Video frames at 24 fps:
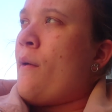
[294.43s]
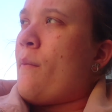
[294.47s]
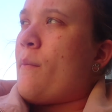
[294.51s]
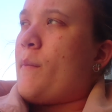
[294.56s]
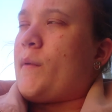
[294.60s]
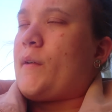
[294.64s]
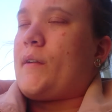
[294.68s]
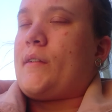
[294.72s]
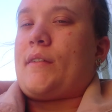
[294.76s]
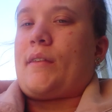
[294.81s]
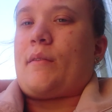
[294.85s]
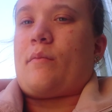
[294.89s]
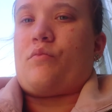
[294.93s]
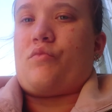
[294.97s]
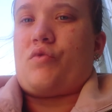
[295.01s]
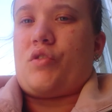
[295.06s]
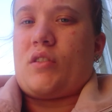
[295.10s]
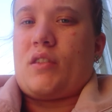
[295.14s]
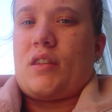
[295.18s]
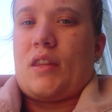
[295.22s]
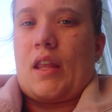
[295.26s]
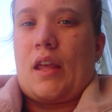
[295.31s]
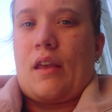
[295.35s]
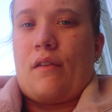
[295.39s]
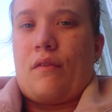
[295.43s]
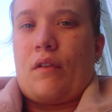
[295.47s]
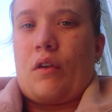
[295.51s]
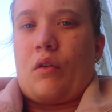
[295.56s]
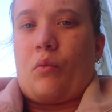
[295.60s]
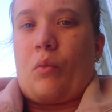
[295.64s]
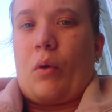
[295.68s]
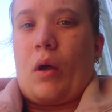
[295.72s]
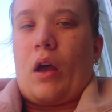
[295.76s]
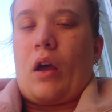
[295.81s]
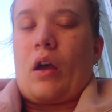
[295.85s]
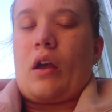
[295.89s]
because I'm just
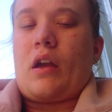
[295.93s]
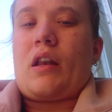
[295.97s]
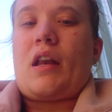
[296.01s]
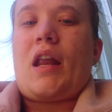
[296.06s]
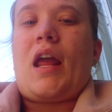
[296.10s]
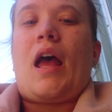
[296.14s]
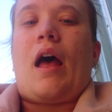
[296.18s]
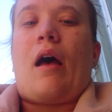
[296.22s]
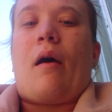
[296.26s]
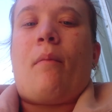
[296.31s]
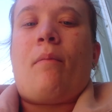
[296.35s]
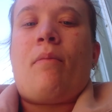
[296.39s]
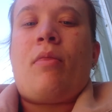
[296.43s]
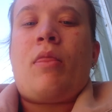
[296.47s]
leaving now.